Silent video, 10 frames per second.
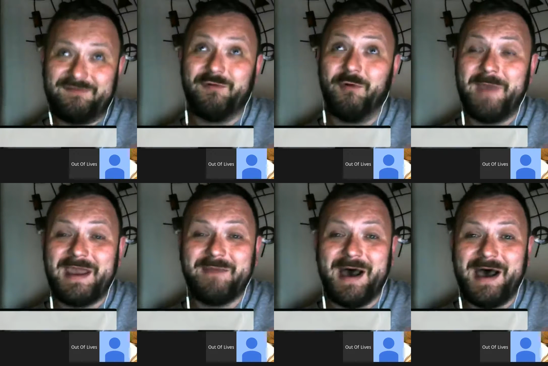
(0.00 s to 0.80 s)
many
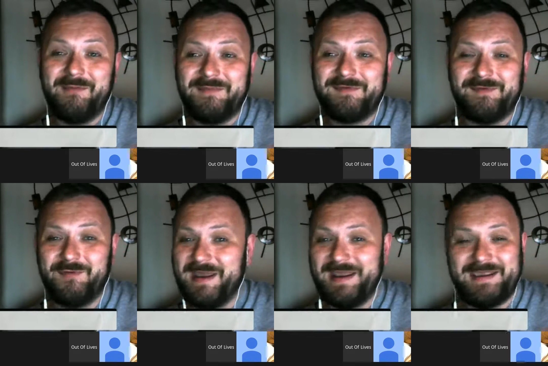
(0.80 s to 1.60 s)
maps, so
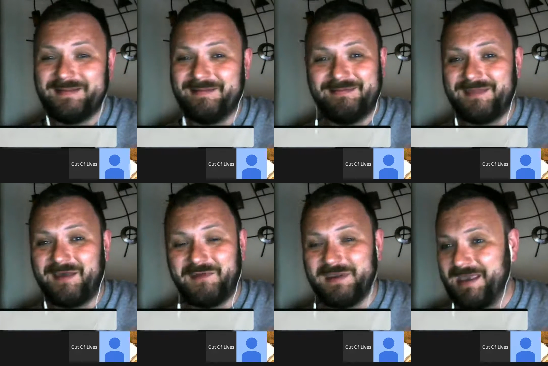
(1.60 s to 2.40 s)
many
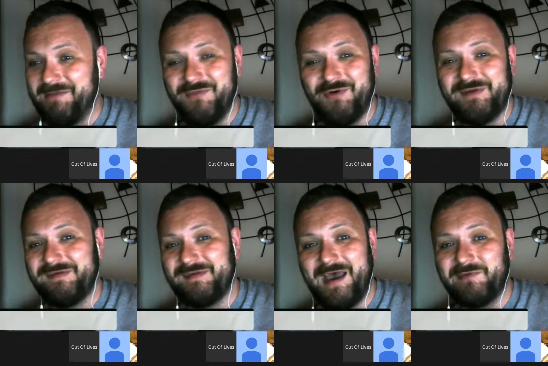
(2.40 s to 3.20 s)
different game
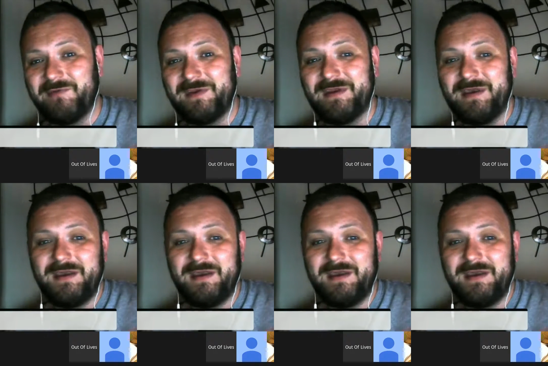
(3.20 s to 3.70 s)
modes, everything.